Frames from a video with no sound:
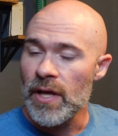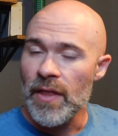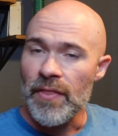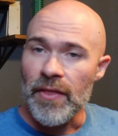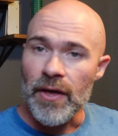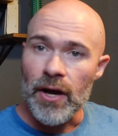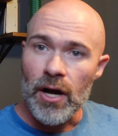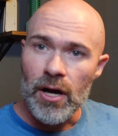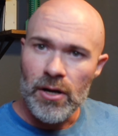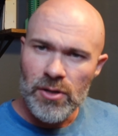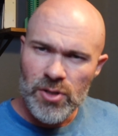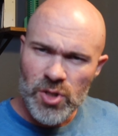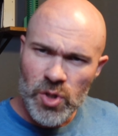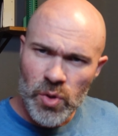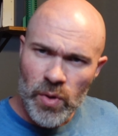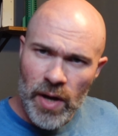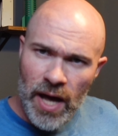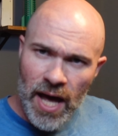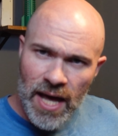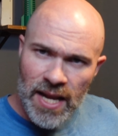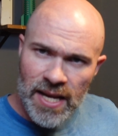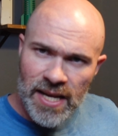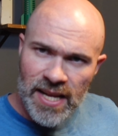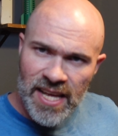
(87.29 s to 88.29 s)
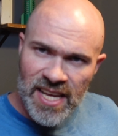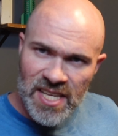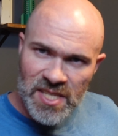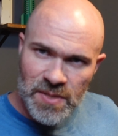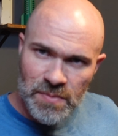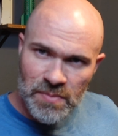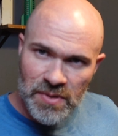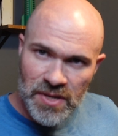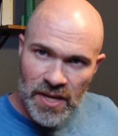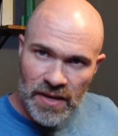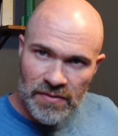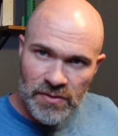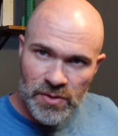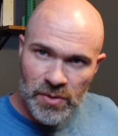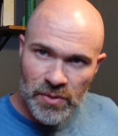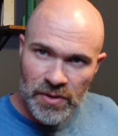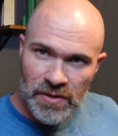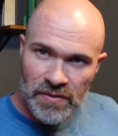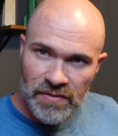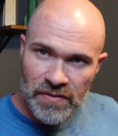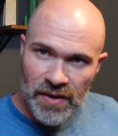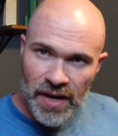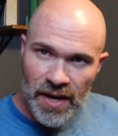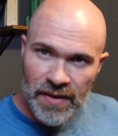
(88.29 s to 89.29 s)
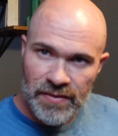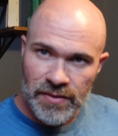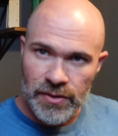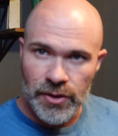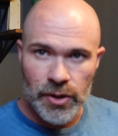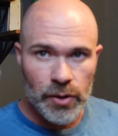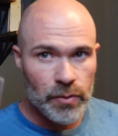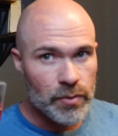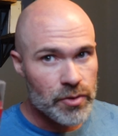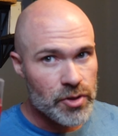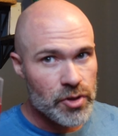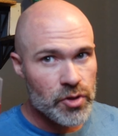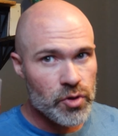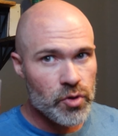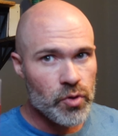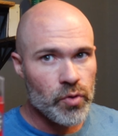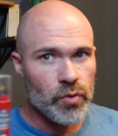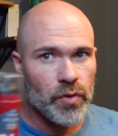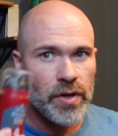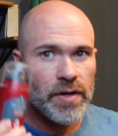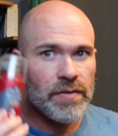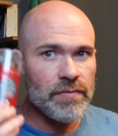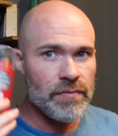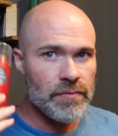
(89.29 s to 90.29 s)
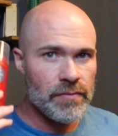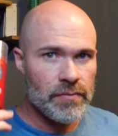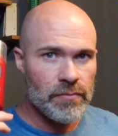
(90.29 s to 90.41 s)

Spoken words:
They also added SPF 25 in here, which is great.